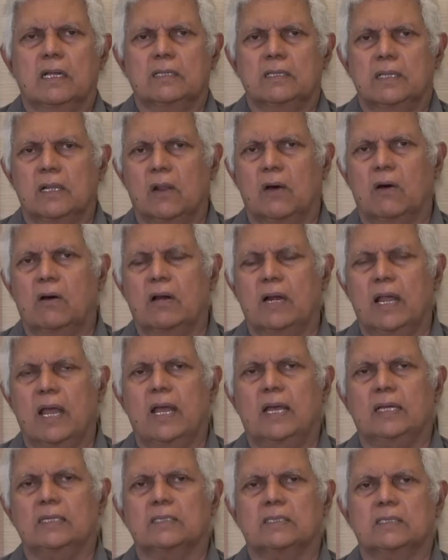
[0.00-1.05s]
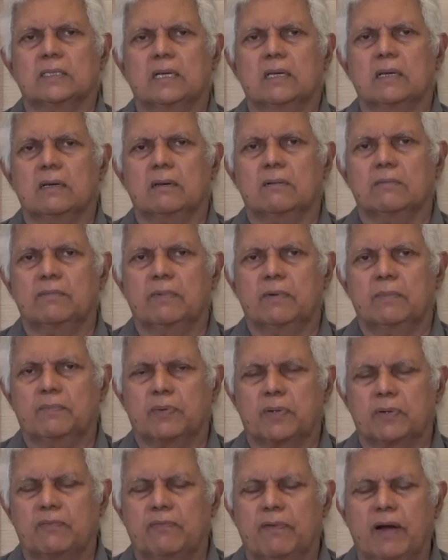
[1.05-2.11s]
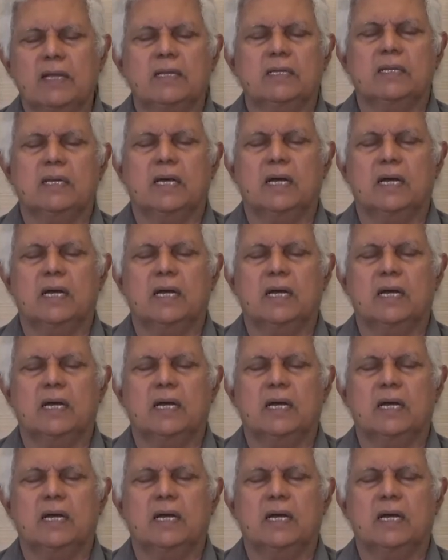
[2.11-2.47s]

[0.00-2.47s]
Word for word: the Lord has uh, provided